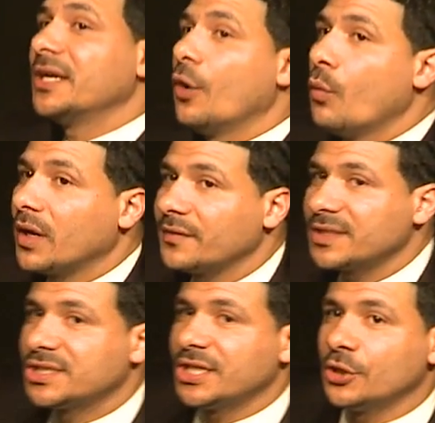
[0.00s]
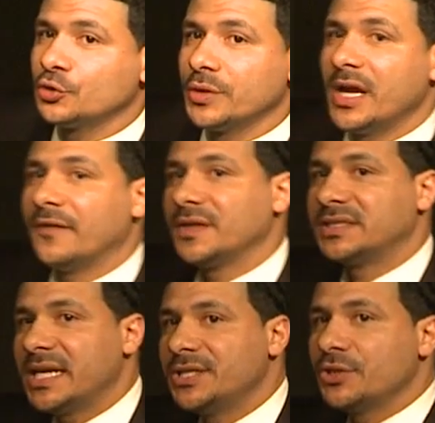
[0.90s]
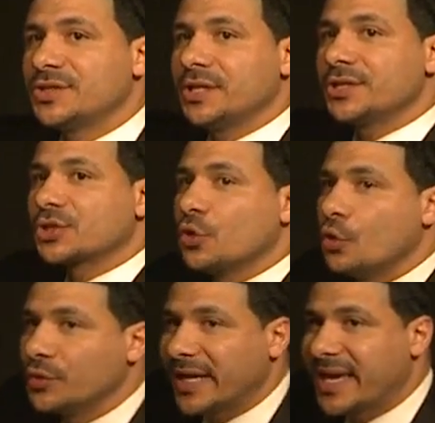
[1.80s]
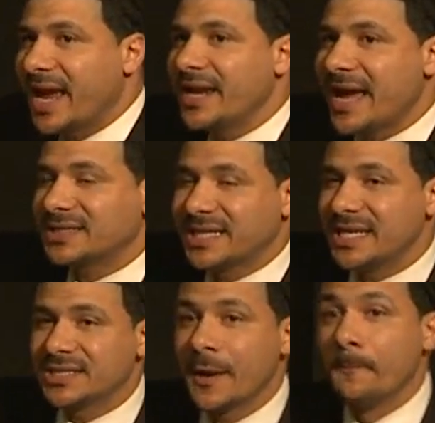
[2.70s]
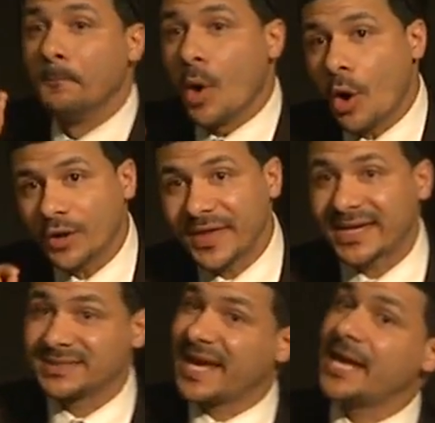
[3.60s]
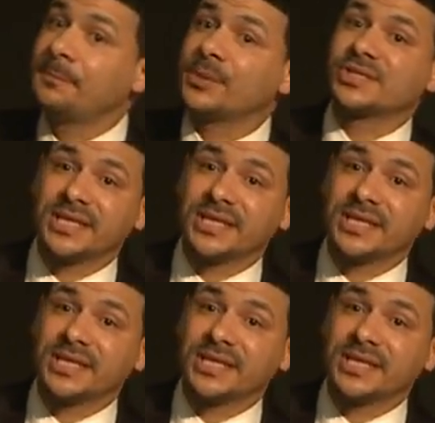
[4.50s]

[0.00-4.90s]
single one of the children of the teachers in a school that cannot teach more than 10%